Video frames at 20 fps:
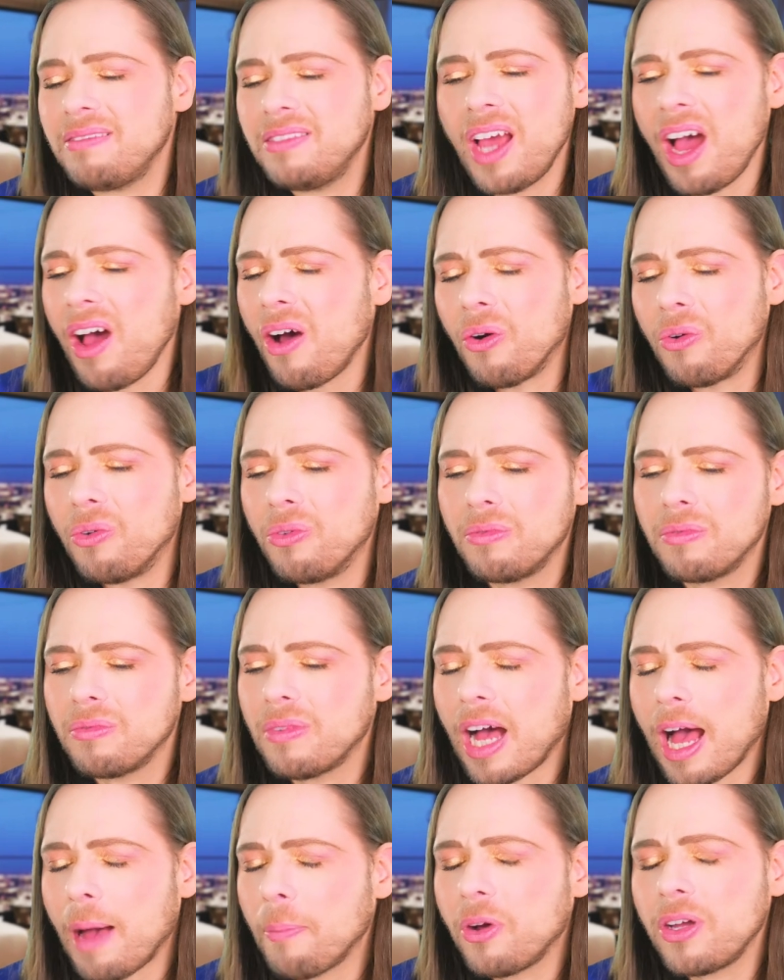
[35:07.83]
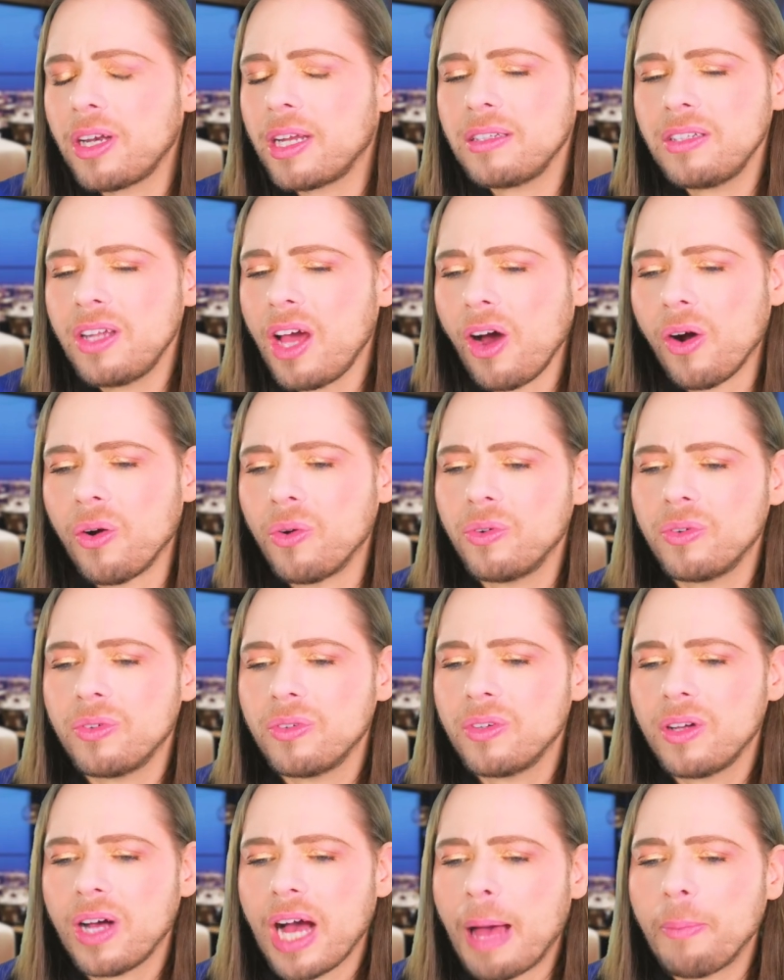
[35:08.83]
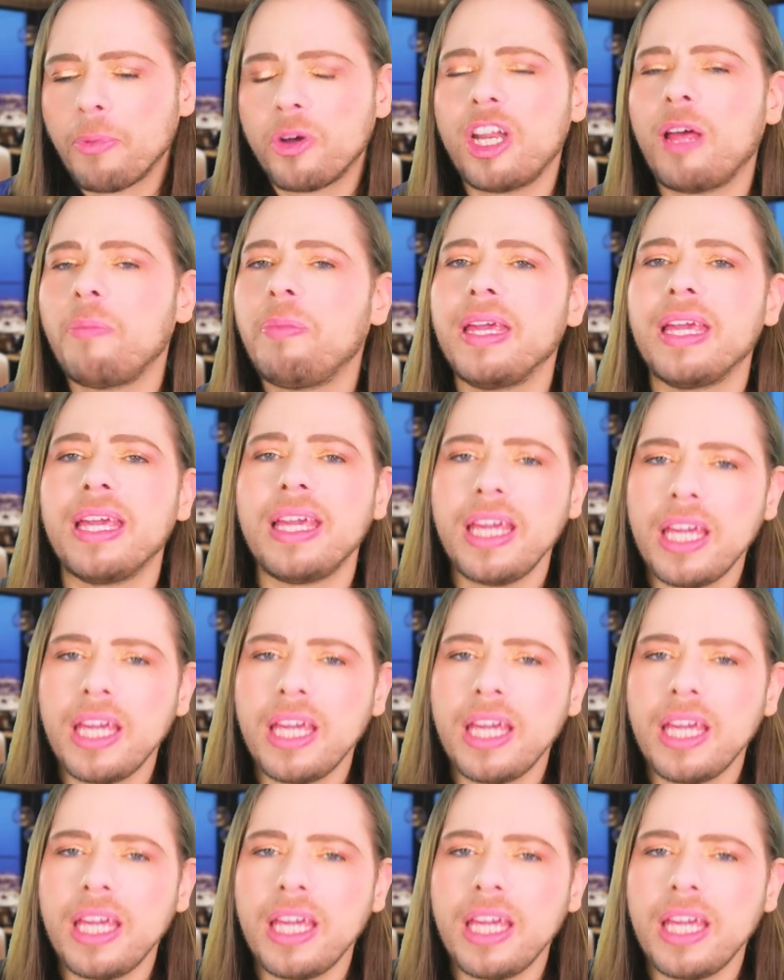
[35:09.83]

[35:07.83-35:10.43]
No, I'm going to, no, I'm going to be